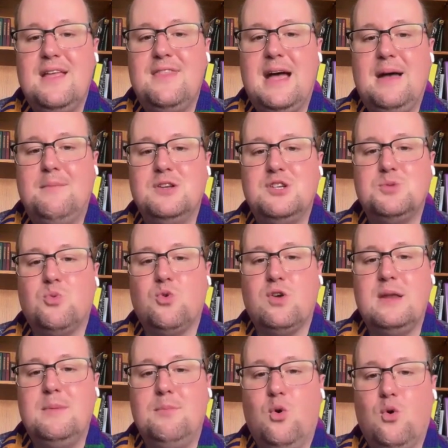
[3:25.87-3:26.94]
that much
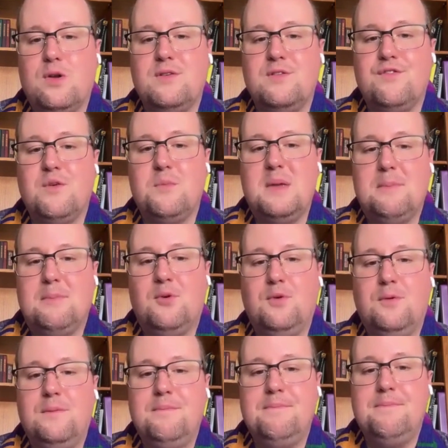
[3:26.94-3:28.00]
more important for people.